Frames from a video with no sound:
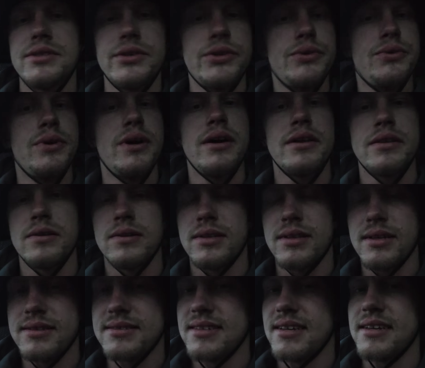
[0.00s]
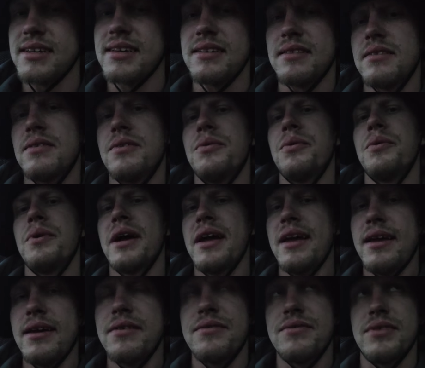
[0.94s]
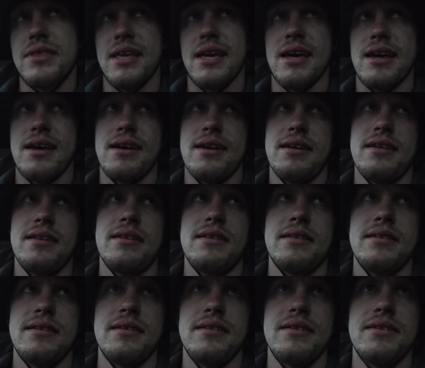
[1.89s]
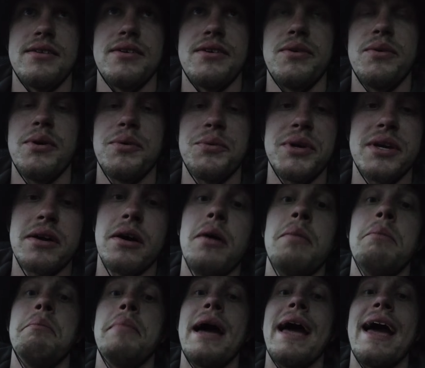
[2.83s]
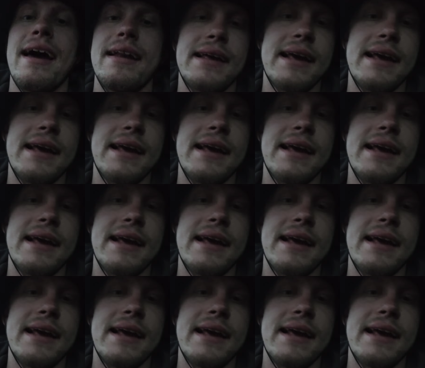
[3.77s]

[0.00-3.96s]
do other things that get in the way of that, you know, what we call bad